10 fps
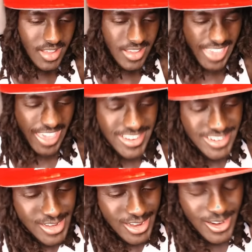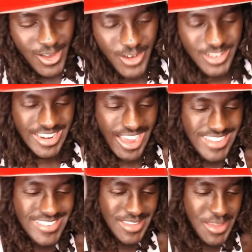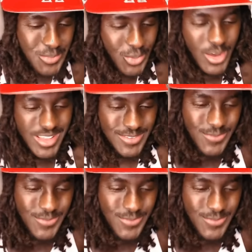Caitlin Clark, 19 points,